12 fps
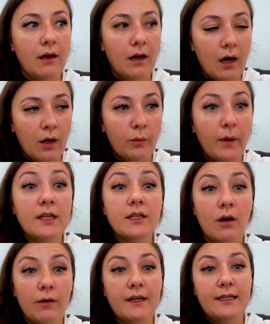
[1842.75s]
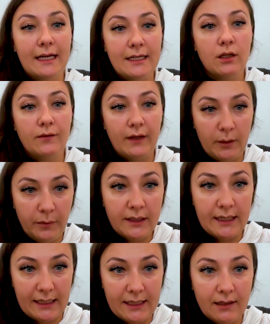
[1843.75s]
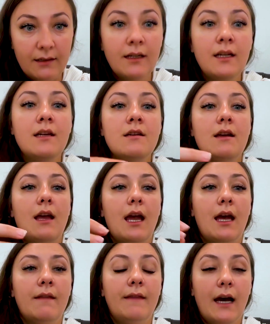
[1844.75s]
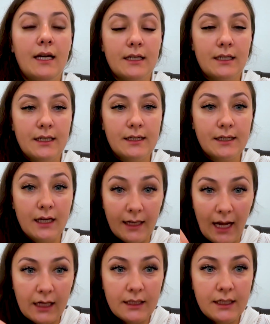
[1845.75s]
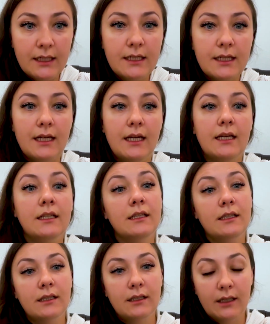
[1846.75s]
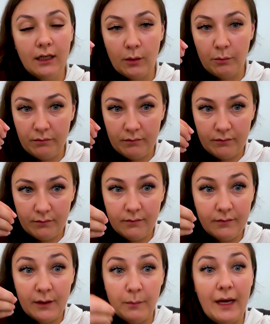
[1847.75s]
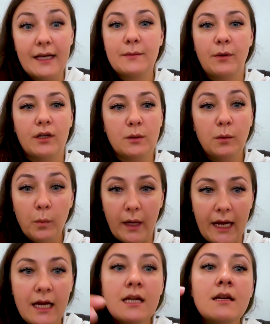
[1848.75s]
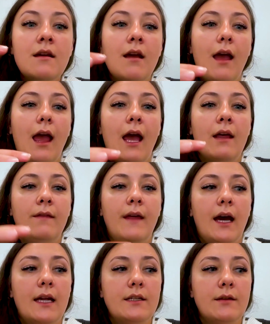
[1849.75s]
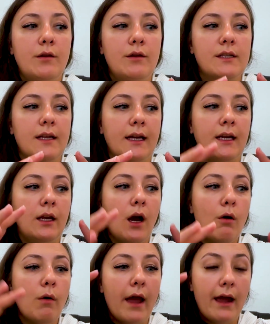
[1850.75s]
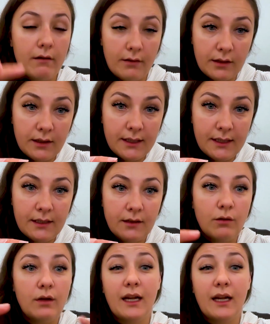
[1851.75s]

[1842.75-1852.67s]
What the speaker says: augment all the data, all the available data, and that it is connected in the best possible way, and that there is like no errors, or